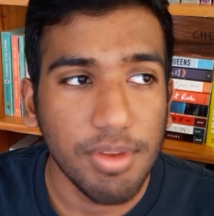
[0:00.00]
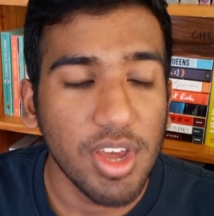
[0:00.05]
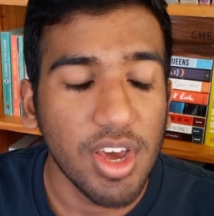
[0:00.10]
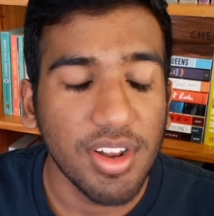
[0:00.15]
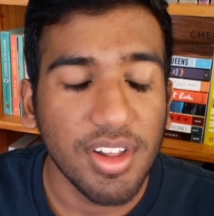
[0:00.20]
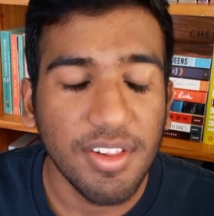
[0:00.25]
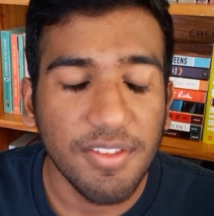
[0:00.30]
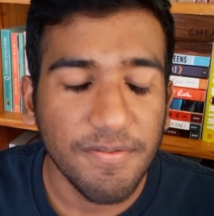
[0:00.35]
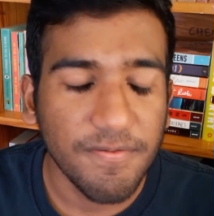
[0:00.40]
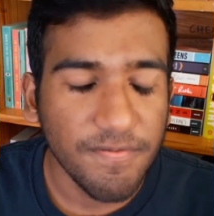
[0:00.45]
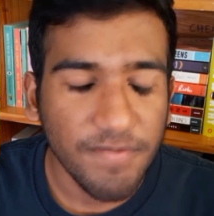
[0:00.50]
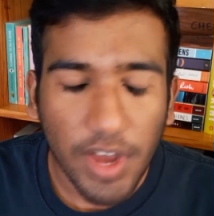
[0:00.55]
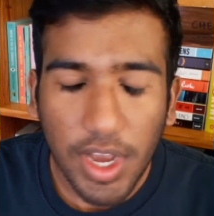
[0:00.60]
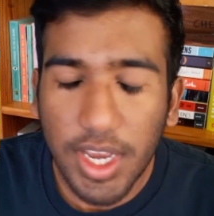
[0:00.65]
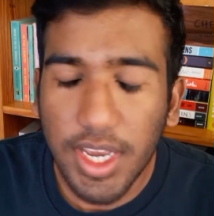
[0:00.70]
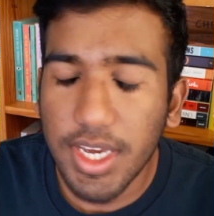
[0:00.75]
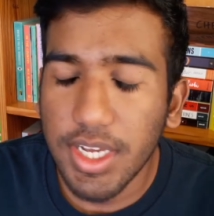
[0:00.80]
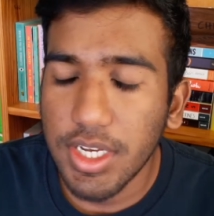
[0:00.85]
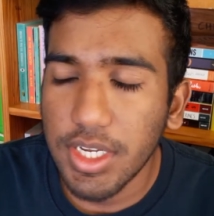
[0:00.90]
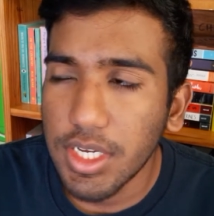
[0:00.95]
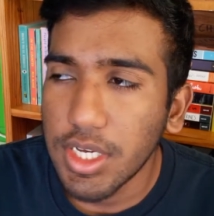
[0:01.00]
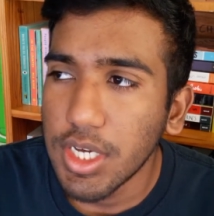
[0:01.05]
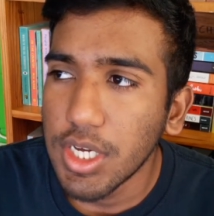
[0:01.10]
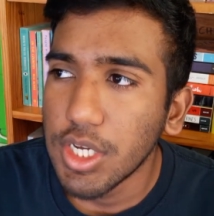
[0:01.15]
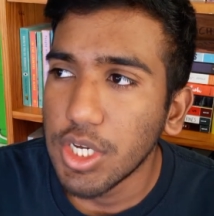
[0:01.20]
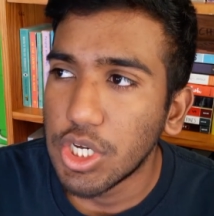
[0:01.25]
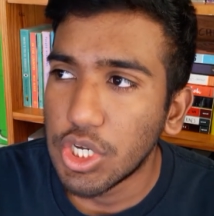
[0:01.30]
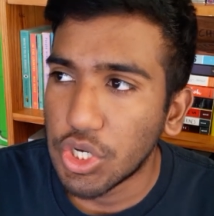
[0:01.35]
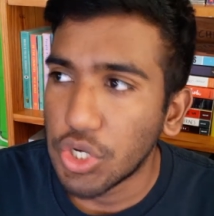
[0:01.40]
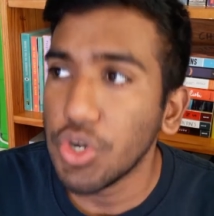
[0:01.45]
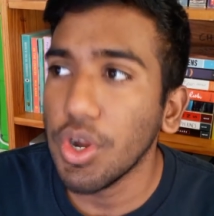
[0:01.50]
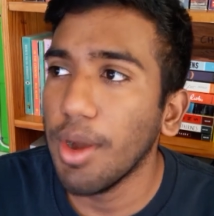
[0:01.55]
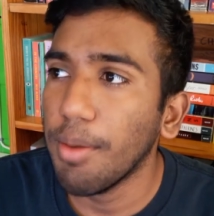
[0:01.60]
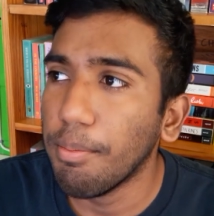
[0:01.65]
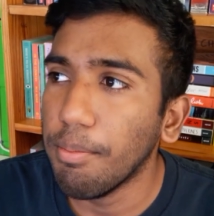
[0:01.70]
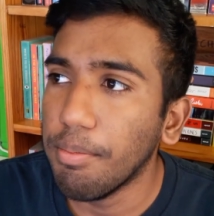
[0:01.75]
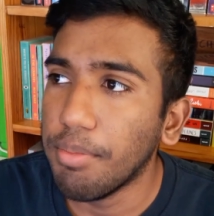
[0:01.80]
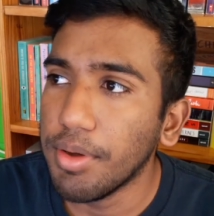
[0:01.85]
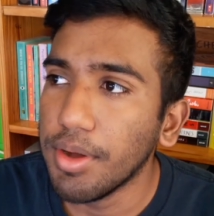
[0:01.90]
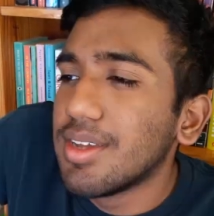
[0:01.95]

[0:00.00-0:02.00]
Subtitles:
Donald fucking Trump.